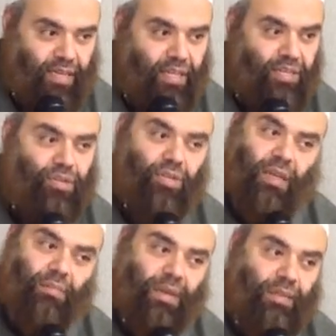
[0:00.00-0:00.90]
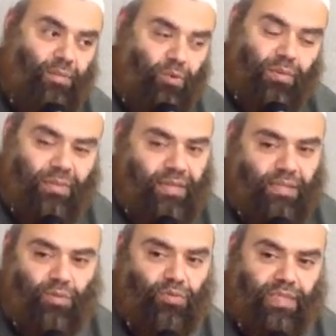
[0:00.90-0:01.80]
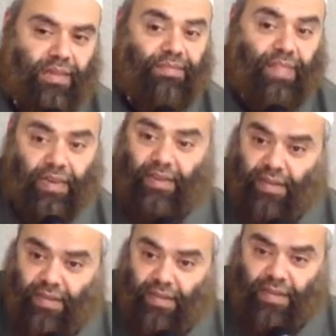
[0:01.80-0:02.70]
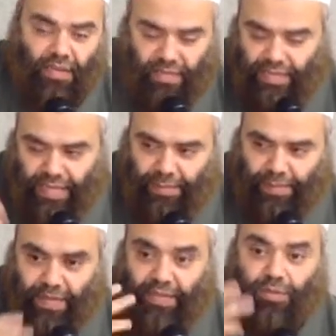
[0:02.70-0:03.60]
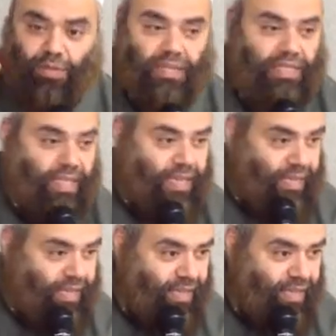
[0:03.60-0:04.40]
He should not blame no one but his own self then. Because he's sleepy, he doesn't know what he's saying.